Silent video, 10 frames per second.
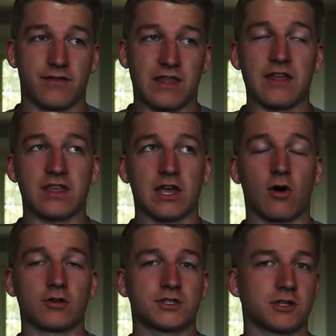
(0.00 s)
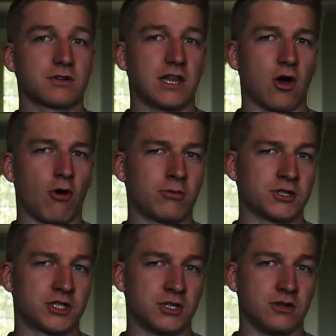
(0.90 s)
That thing also can
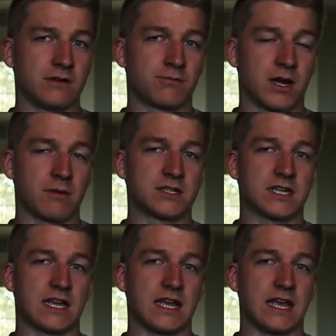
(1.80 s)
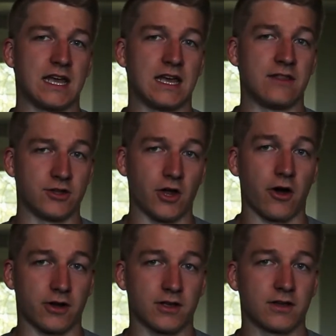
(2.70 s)
almost shoot pretty much in the
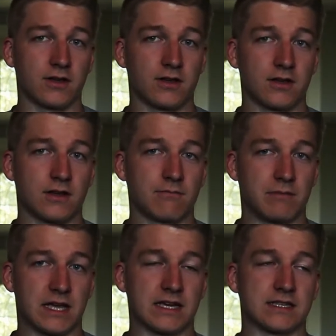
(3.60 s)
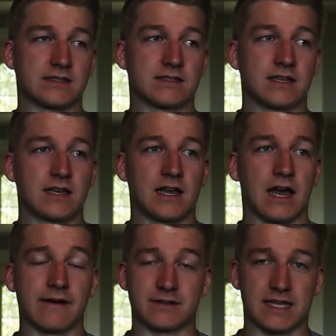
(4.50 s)
dark because
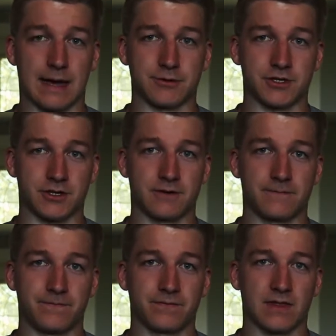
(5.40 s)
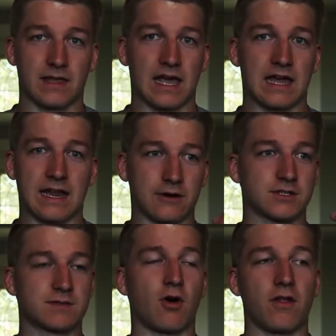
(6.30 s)
of its aperture and how
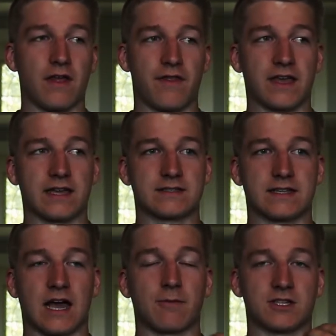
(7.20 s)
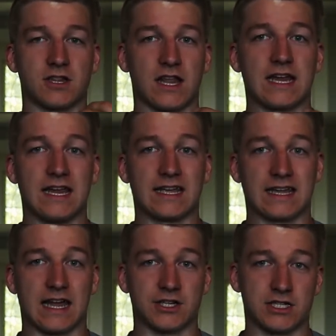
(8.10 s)
small that thing is and how much light it
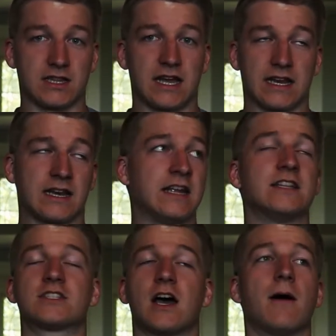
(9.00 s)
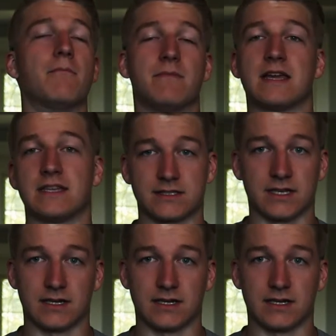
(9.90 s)
can actually let in. It's amazing.